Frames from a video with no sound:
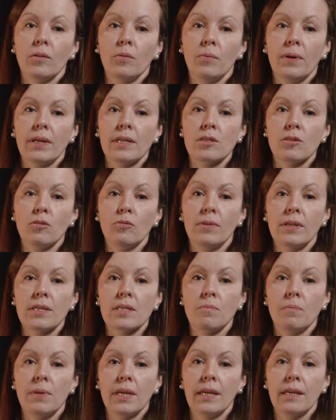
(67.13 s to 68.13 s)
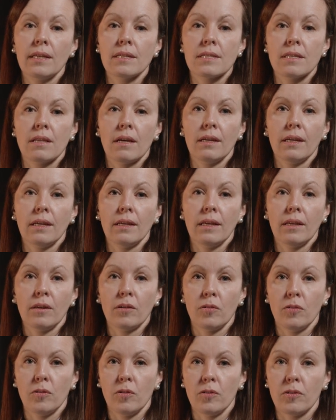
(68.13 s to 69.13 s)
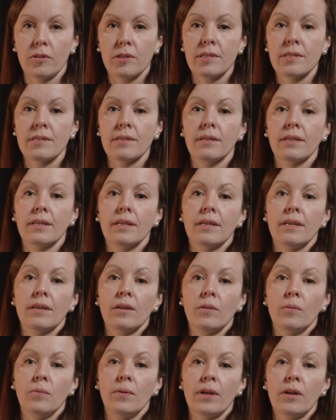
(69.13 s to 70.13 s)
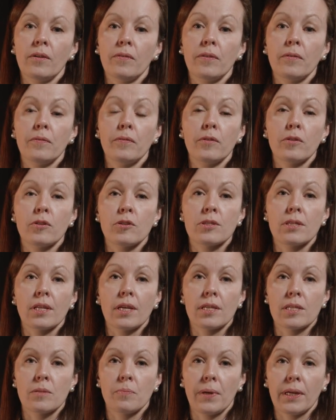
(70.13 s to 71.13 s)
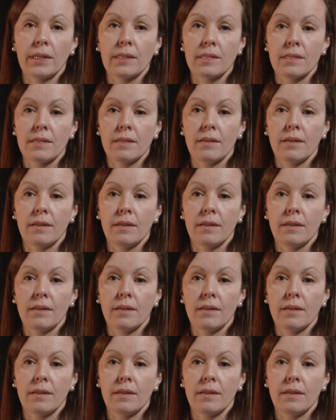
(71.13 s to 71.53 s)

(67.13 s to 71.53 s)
When students begin studying in a course, one of the first aspects